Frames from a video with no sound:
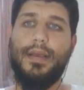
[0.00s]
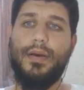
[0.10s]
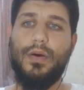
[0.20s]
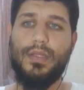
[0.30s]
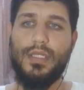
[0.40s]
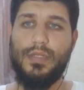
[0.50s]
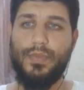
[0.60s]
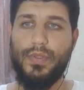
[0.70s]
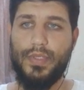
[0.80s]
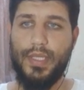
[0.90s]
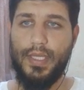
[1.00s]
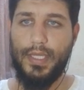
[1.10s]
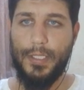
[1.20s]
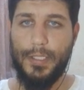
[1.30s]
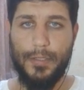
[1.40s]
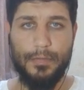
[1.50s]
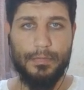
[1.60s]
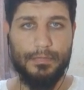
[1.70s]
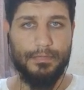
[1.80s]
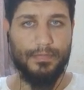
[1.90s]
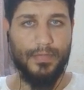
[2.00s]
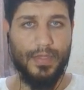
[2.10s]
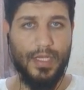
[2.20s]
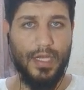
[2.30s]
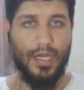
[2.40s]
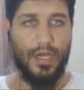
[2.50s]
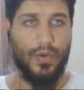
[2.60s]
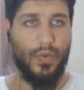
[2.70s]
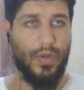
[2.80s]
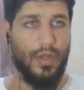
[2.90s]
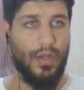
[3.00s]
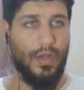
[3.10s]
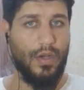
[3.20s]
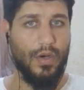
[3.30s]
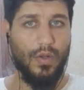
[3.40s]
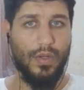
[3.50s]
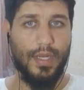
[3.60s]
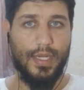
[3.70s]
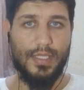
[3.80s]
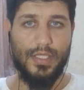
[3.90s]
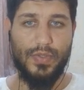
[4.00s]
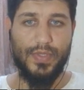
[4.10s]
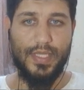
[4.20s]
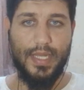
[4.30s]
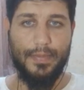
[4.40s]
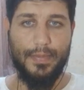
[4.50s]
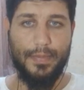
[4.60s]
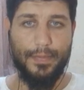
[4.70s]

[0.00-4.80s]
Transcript: alt attribute here, how all guys using them.